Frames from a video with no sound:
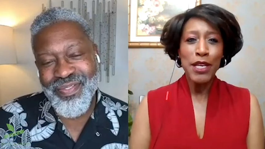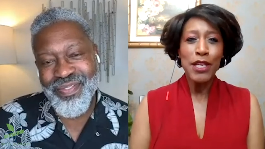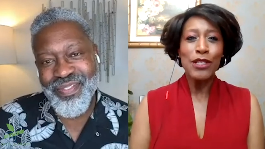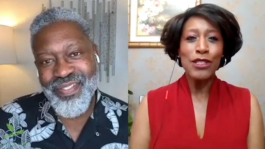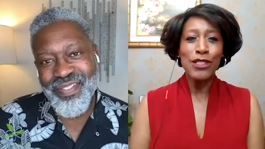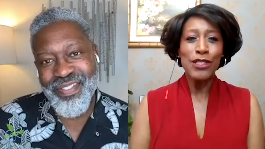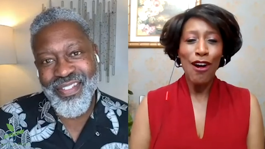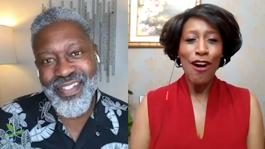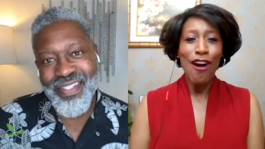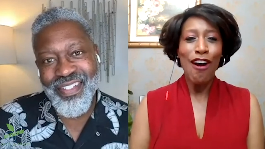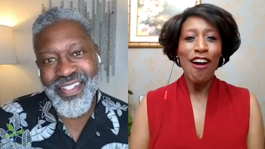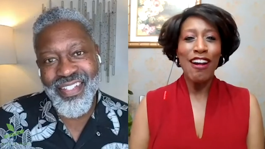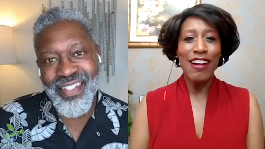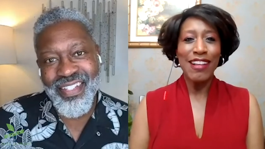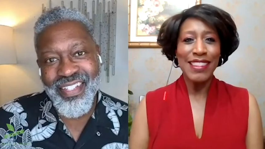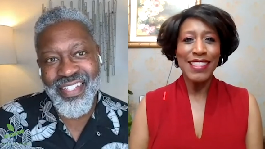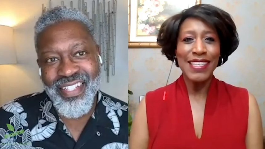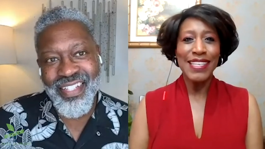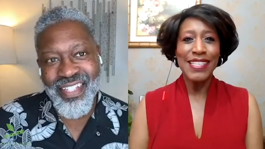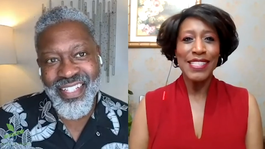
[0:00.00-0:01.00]
Speaker 1: peers
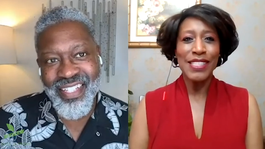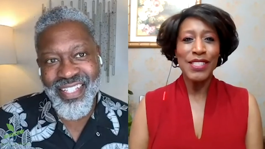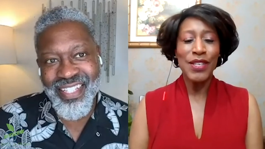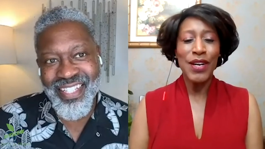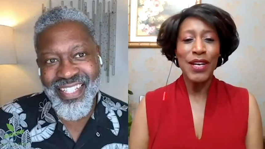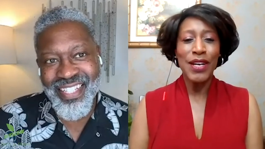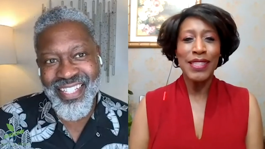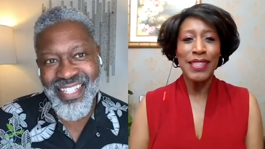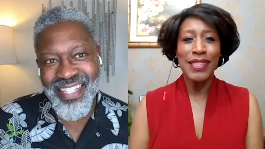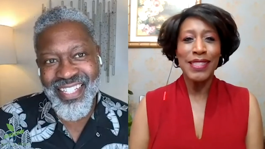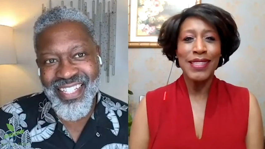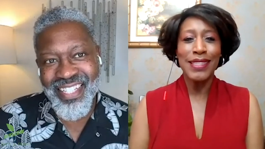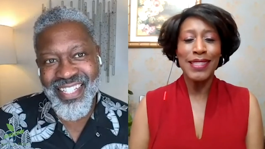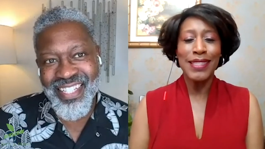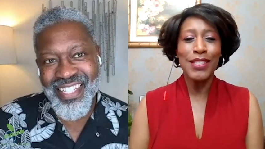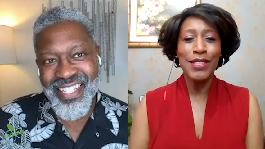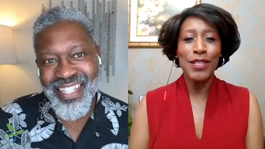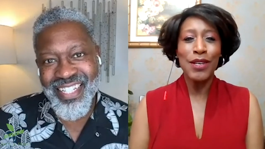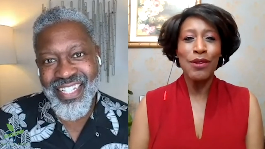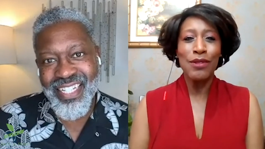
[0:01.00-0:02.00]
are these,
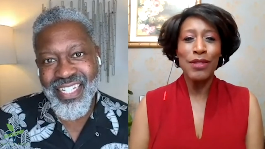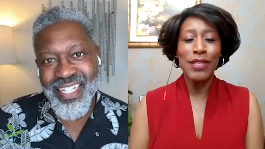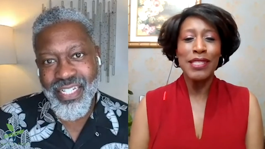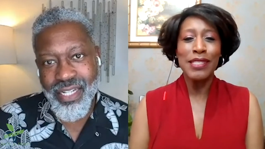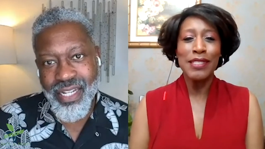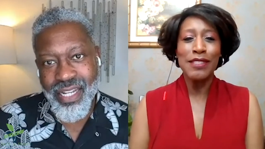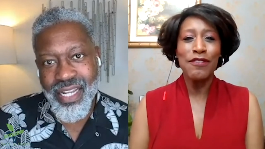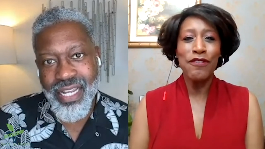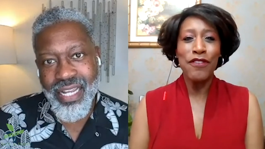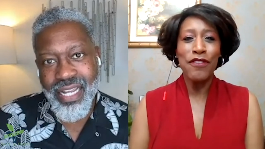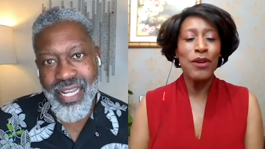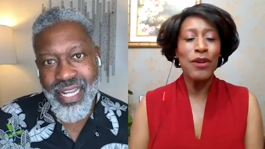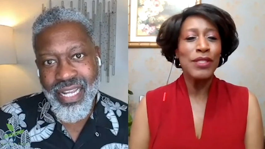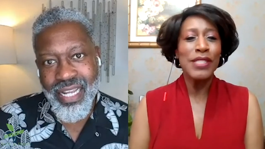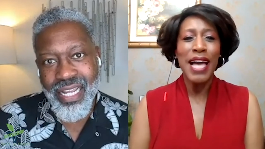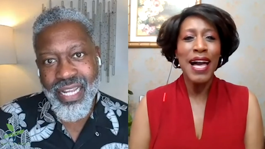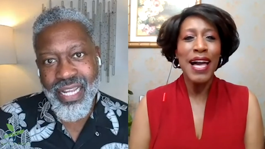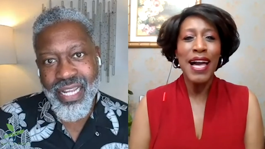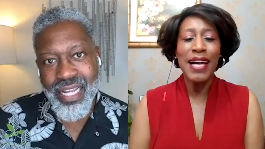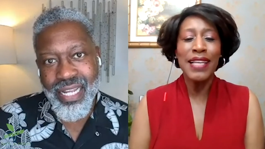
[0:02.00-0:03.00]
you know, these
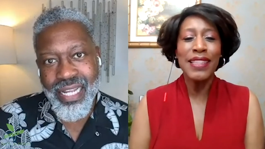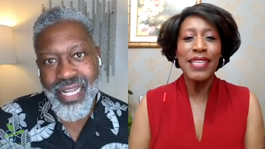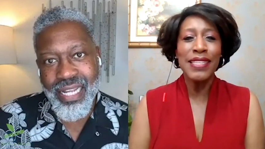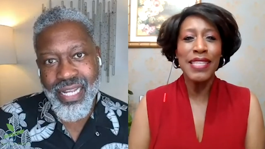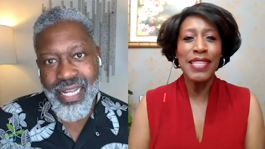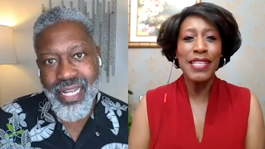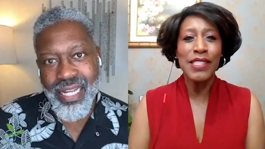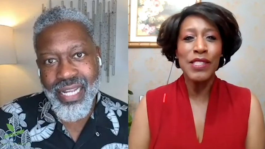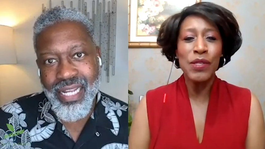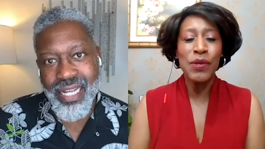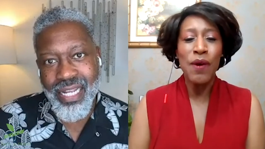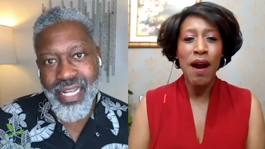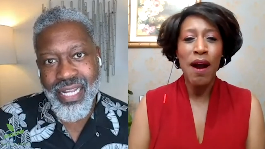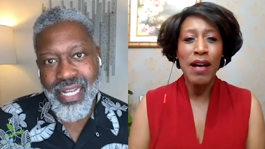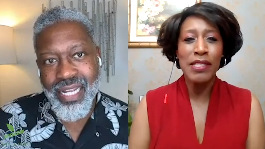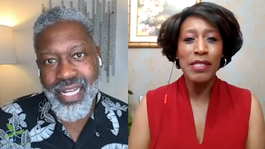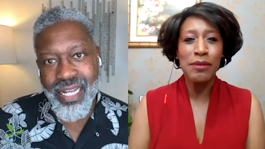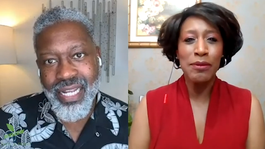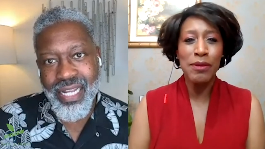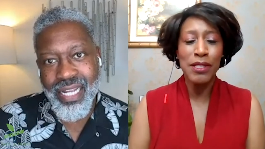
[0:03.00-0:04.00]
folks. I, I think that's so
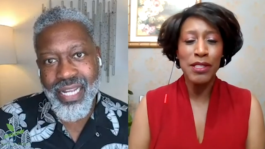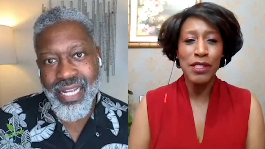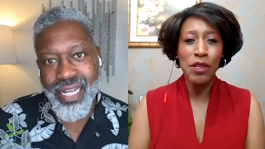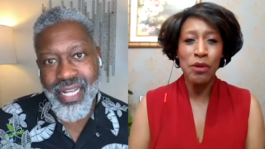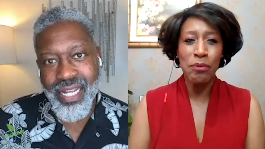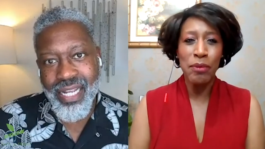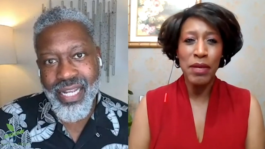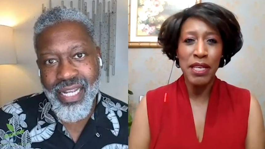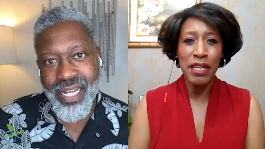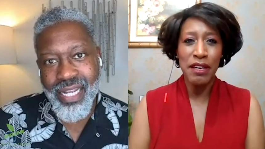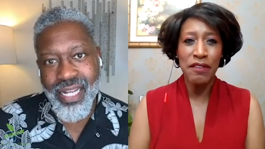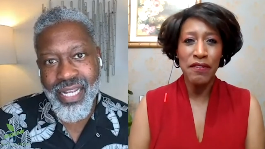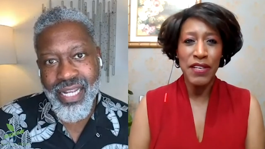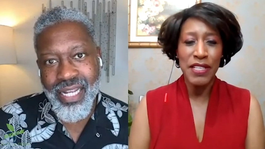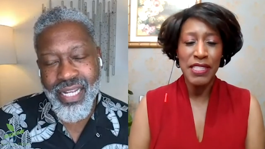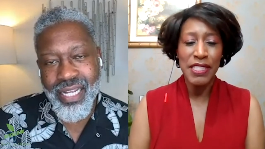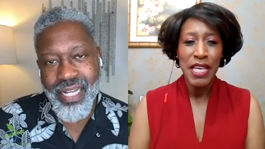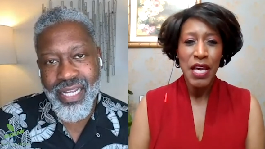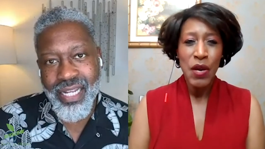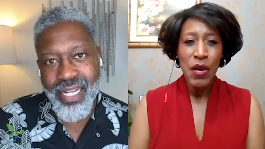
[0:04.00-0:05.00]
awesome because so many of
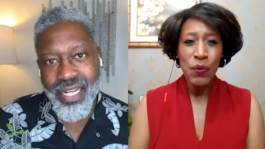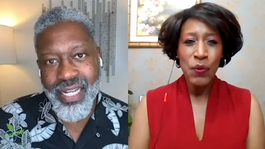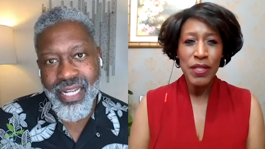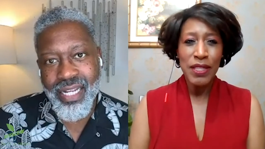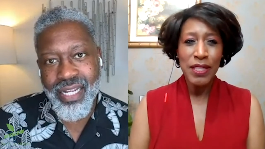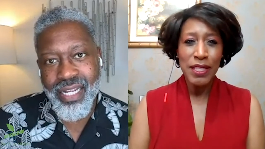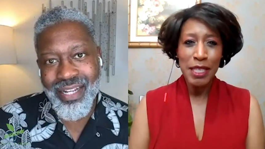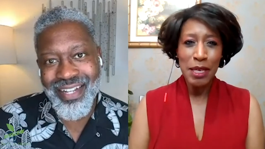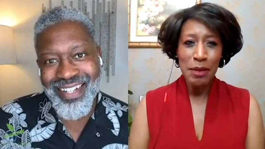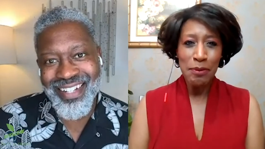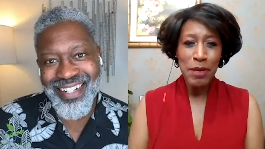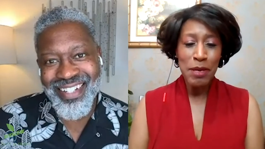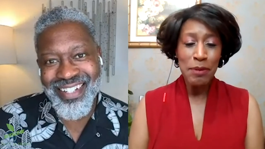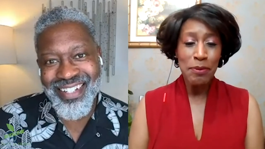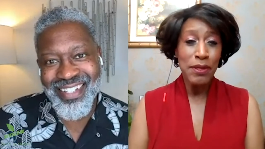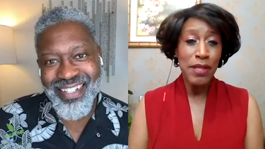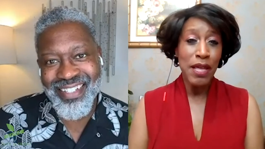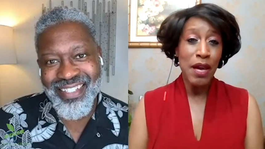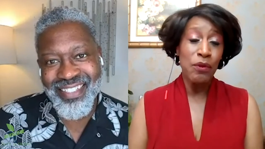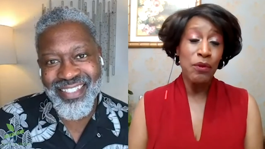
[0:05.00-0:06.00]
us, we look at
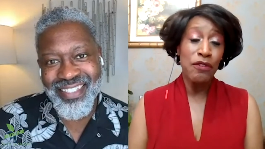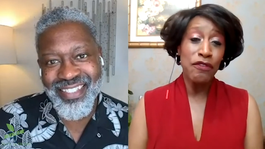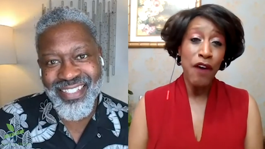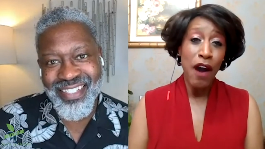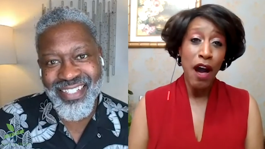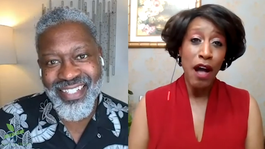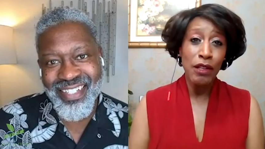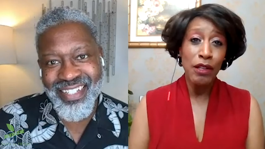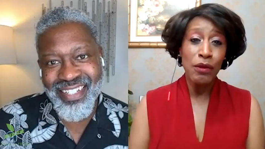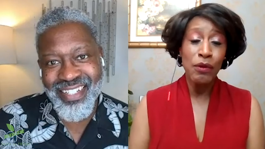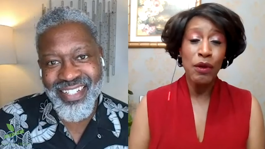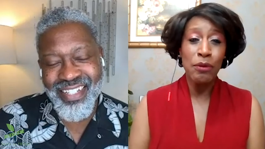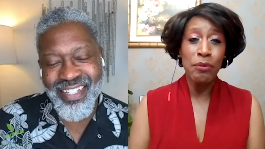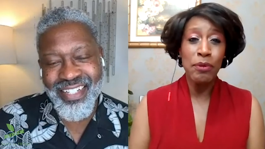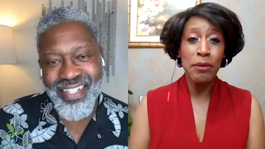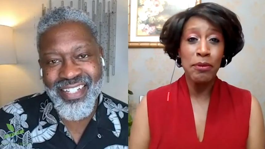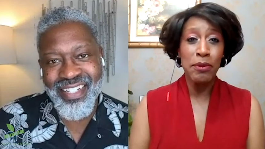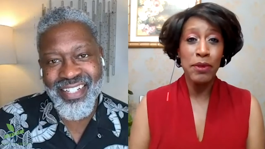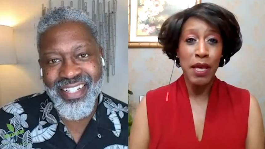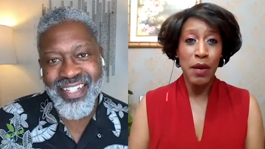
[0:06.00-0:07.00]
people that we follow or
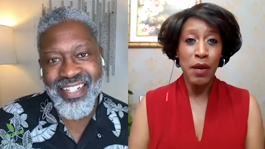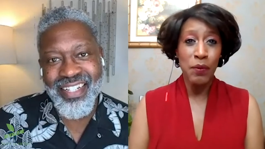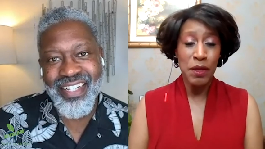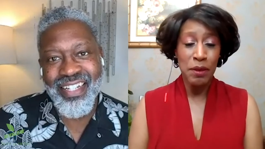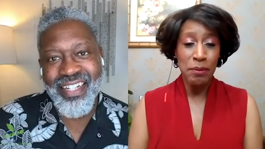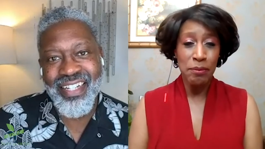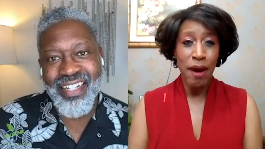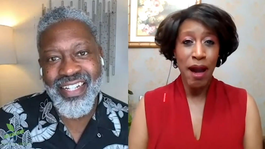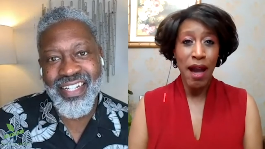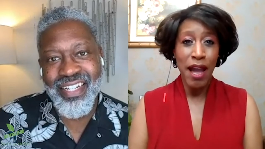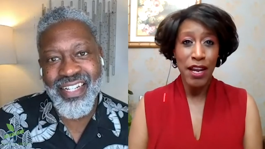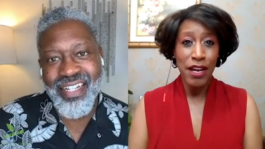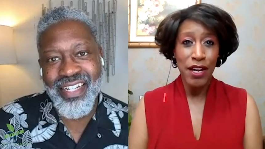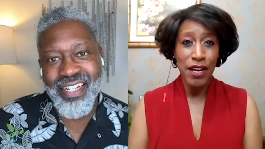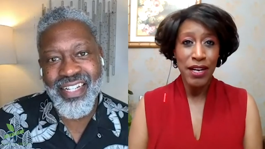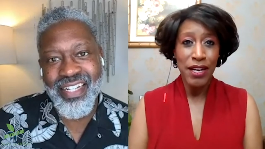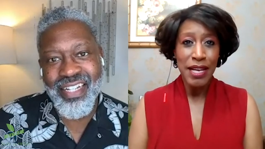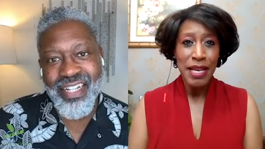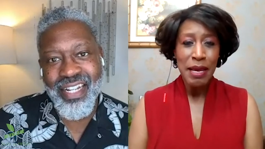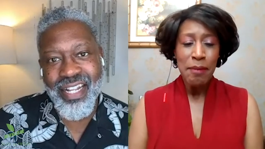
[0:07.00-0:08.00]
people that we
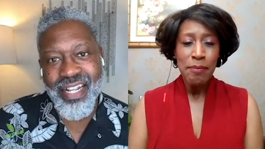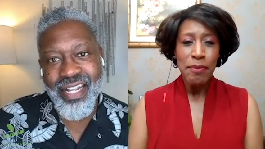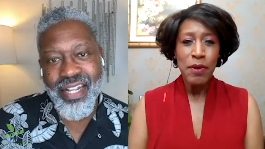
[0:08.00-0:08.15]
admire,